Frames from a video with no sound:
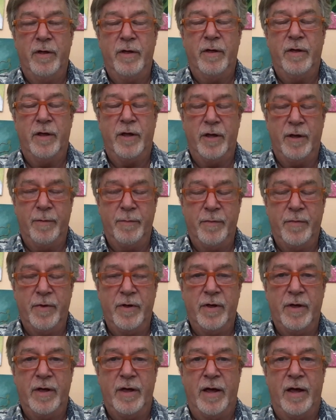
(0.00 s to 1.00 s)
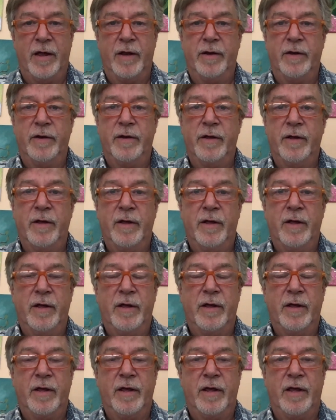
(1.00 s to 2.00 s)
him, and
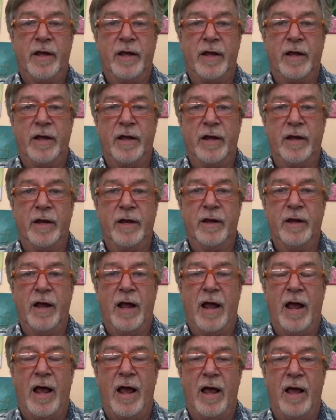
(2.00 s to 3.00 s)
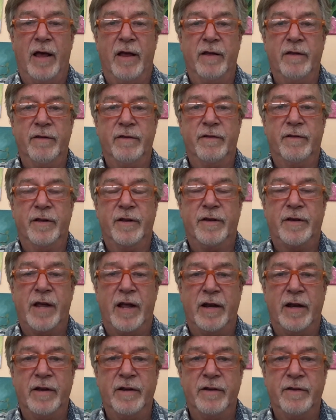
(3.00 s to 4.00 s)
he has a
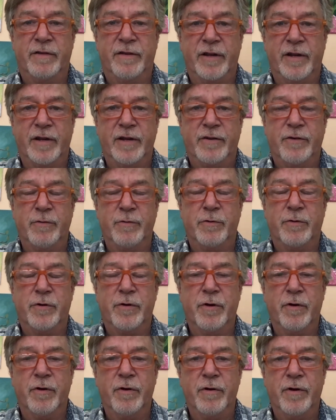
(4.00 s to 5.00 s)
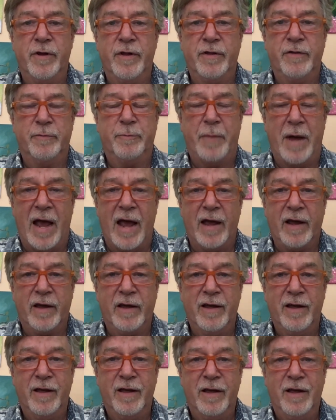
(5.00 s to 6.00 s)
tendency to turn his back
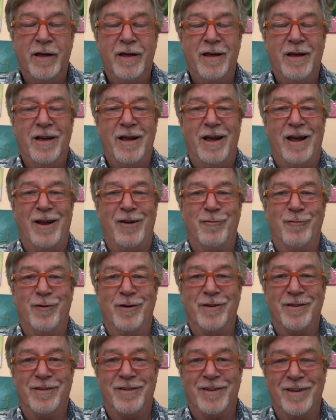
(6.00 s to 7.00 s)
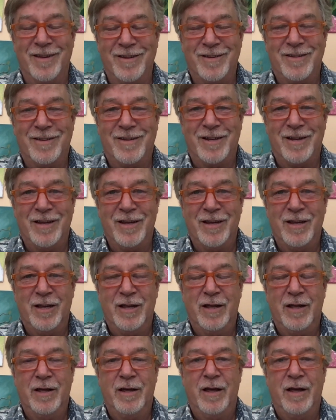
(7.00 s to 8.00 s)
and resist
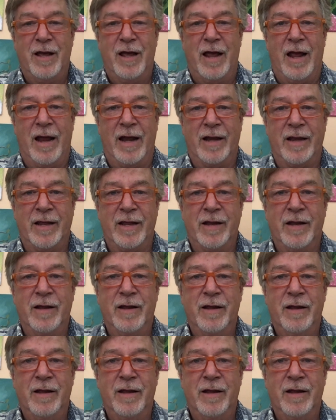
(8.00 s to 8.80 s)
anything